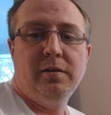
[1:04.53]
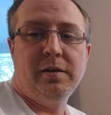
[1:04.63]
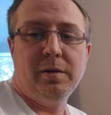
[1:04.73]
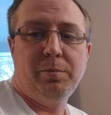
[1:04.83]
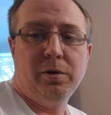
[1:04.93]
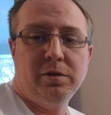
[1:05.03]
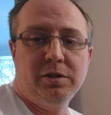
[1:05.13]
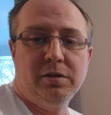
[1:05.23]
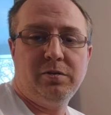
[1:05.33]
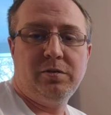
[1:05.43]
that they
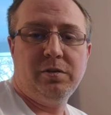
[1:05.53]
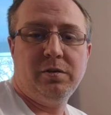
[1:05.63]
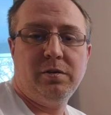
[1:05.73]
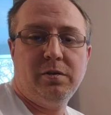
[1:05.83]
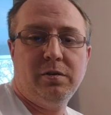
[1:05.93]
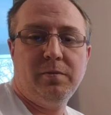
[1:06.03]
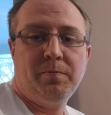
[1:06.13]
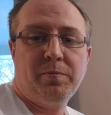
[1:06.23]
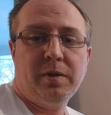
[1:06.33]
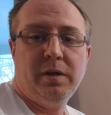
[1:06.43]
purchased.
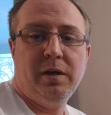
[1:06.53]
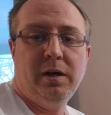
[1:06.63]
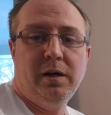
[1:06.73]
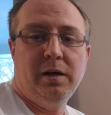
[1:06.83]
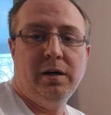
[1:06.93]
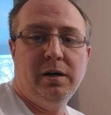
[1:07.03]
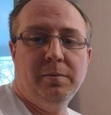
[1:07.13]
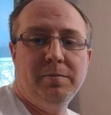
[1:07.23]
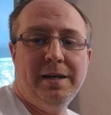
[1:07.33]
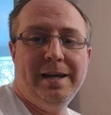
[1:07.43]

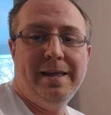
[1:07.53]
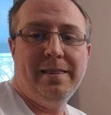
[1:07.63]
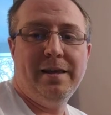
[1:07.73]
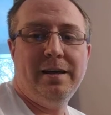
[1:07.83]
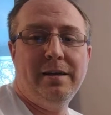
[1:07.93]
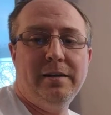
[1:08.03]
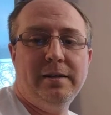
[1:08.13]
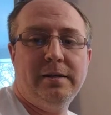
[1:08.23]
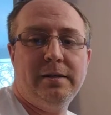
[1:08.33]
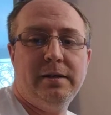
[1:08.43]
And then
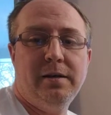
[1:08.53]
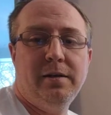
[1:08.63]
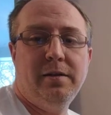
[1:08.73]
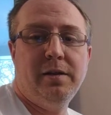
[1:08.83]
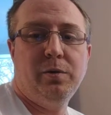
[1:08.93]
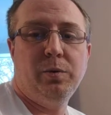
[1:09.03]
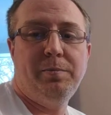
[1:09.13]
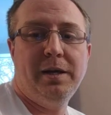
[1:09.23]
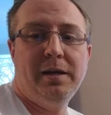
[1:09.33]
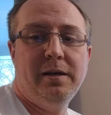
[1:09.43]
they
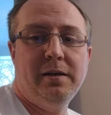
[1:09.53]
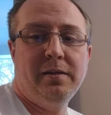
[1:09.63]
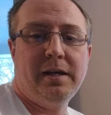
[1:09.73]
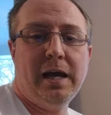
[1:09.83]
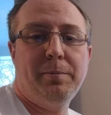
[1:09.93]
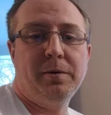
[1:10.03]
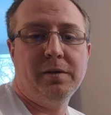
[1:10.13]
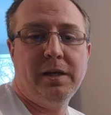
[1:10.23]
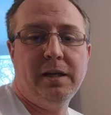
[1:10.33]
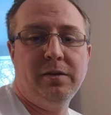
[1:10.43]
would pay the capital
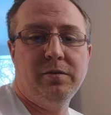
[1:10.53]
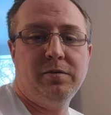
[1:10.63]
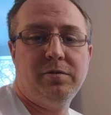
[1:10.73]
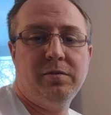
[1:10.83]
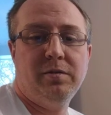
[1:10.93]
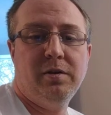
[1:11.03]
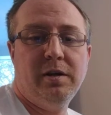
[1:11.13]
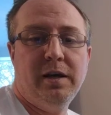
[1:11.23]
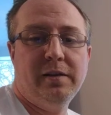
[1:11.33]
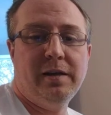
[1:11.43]
gains
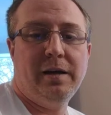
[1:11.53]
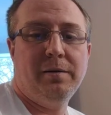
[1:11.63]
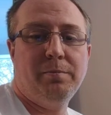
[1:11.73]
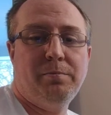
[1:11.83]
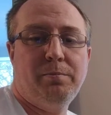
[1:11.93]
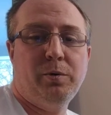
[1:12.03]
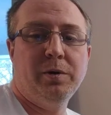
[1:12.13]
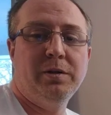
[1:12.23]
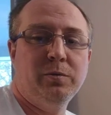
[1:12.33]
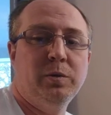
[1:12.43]
at that
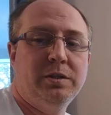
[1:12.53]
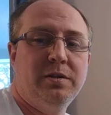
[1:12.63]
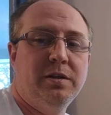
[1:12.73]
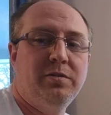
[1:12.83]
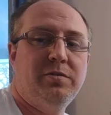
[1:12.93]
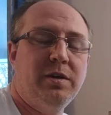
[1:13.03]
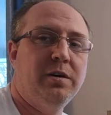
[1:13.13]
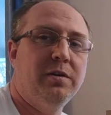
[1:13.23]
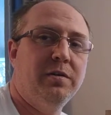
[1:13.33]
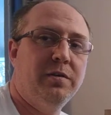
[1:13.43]
point at which they
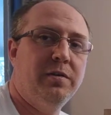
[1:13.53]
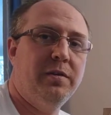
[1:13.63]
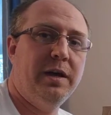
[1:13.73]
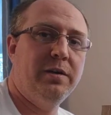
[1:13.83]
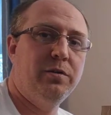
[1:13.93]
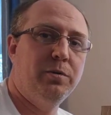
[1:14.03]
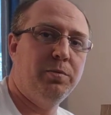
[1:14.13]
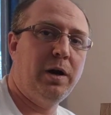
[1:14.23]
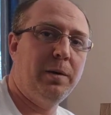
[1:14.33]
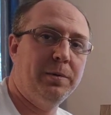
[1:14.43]
sell that new
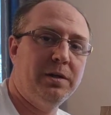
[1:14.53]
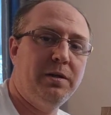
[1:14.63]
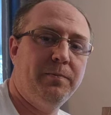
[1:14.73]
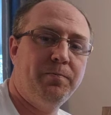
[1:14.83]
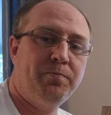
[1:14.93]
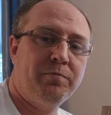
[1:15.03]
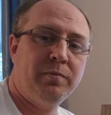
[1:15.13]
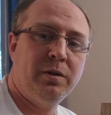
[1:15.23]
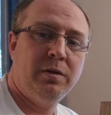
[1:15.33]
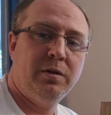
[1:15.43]
property.
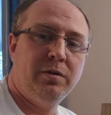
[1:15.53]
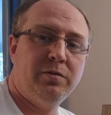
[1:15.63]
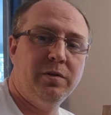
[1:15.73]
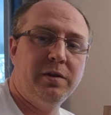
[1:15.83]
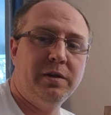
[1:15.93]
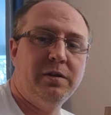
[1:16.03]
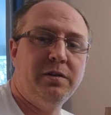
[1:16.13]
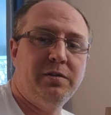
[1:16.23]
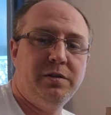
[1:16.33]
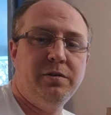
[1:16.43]
So they can
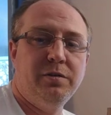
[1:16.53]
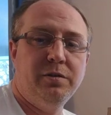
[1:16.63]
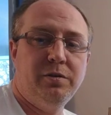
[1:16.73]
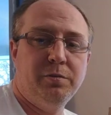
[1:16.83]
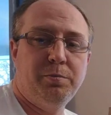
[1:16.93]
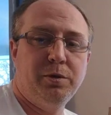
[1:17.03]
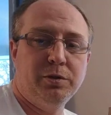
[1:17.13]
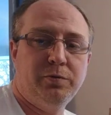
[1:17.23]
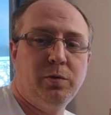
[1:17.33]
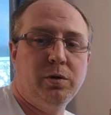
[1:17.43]
continue to
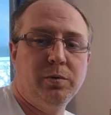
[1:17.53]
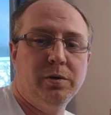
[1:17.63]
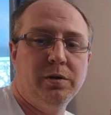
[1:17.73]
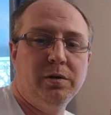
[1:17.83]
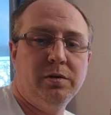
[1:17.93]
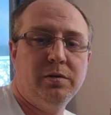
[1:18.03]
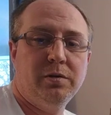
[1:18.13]
push forward